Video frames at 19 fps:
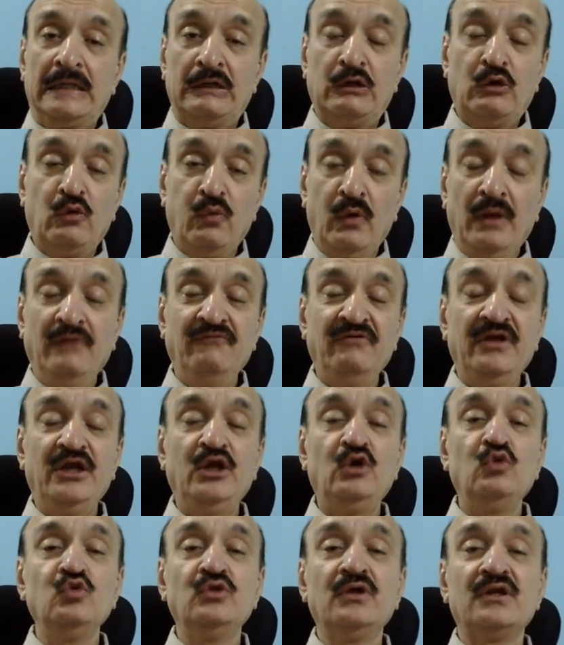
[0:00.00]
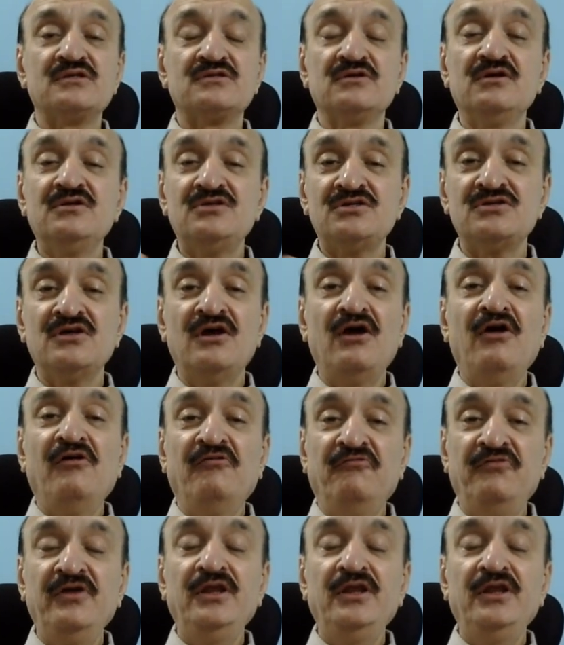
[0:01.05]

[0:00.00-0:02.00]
dwell into the research, we